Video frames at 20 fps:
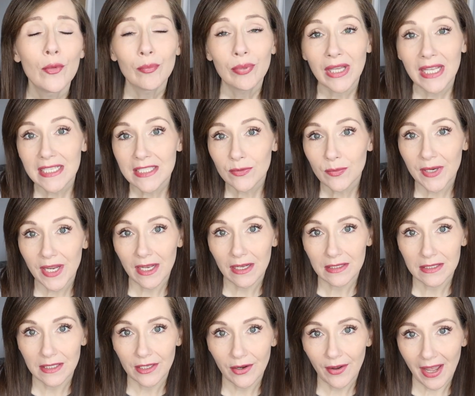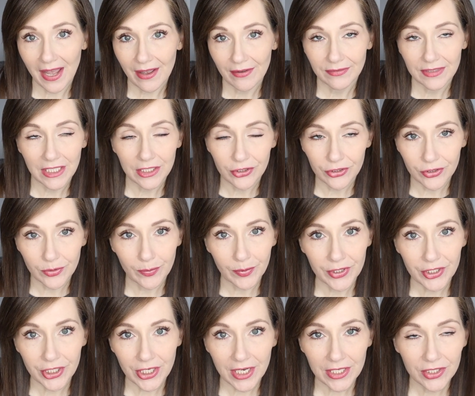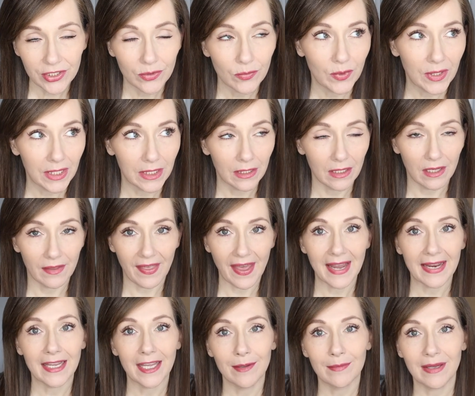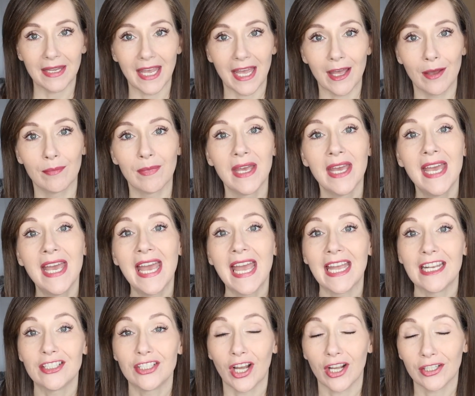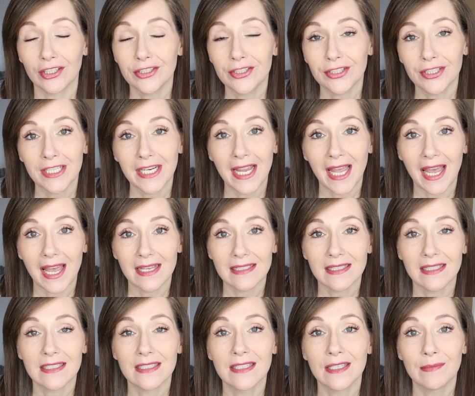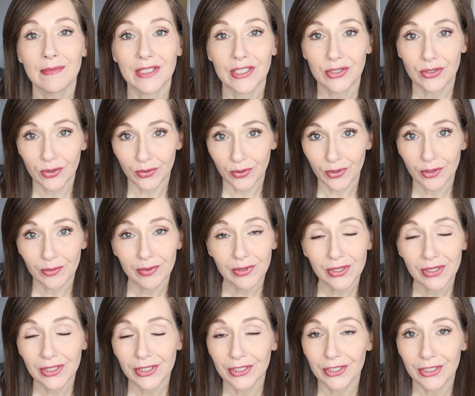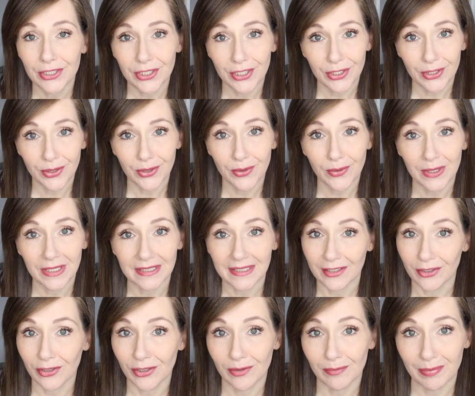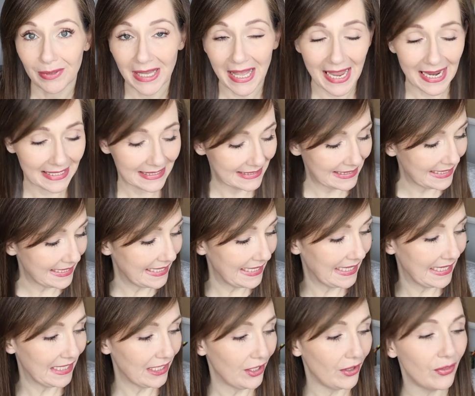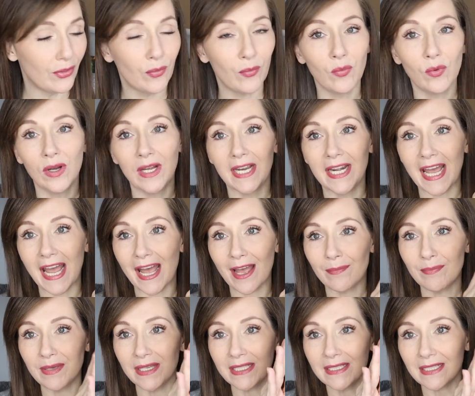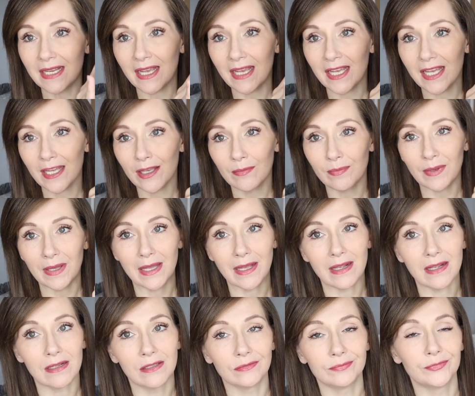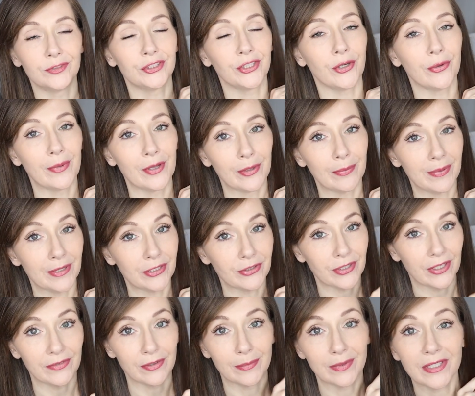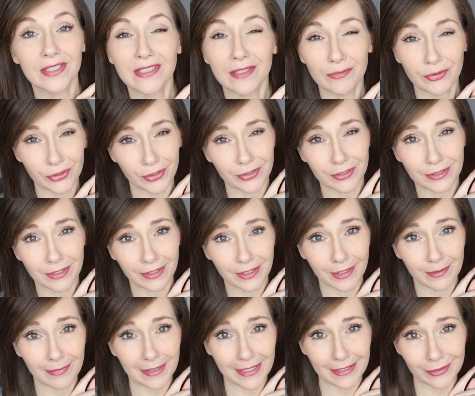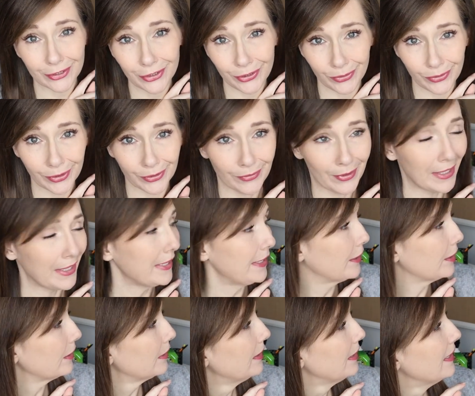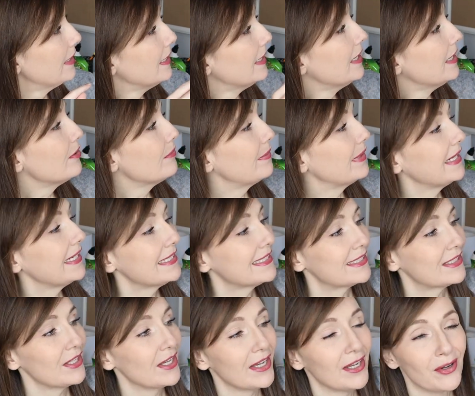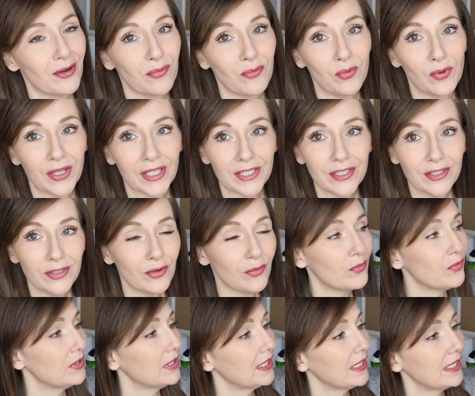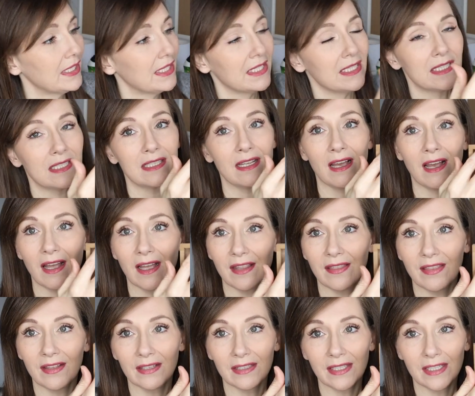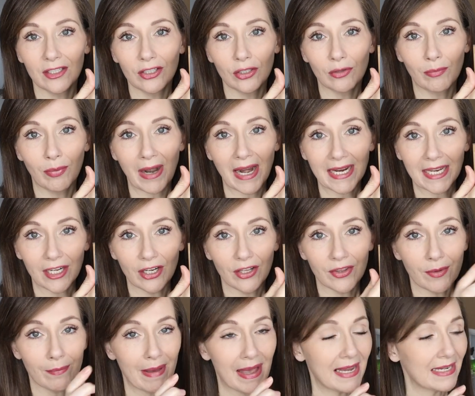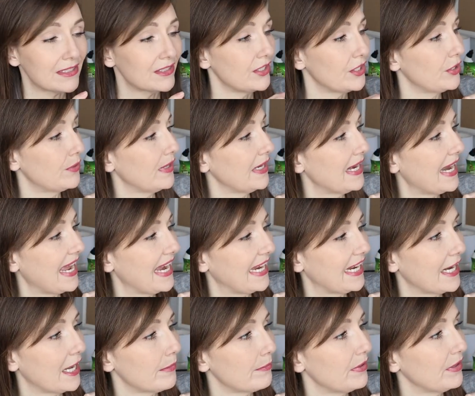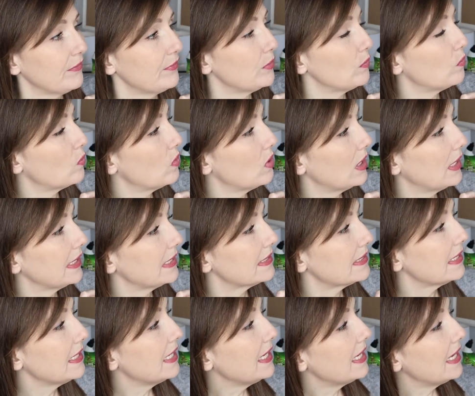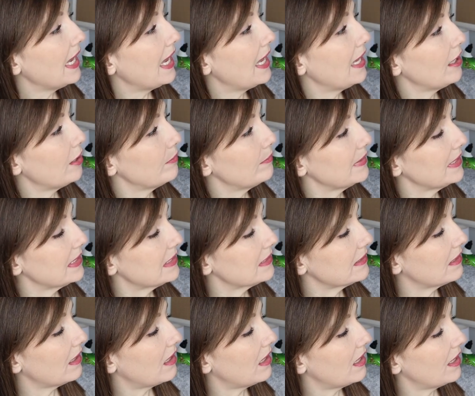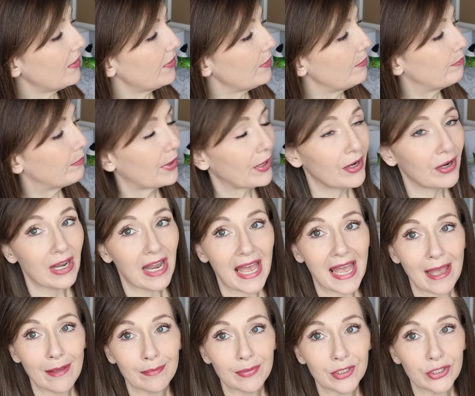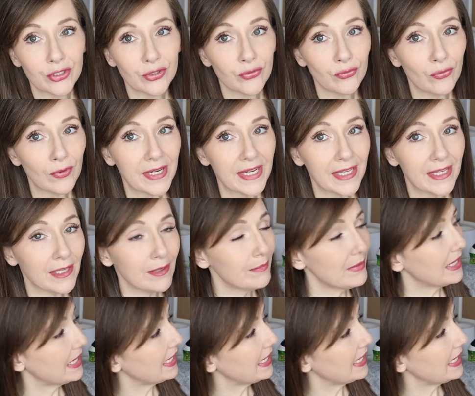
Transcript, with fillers: Plus, we also have Teachers Appreciation Week and all that coming up. And Dollar Tree has some adorable new little plaques in. The one I picked up, I'll show a better picture of it because I'm sure it's not coming out too good right here. But it's the wooden one. It's got the little bracket on the back so you can hang it up if you want. Um, it's got the burlap trim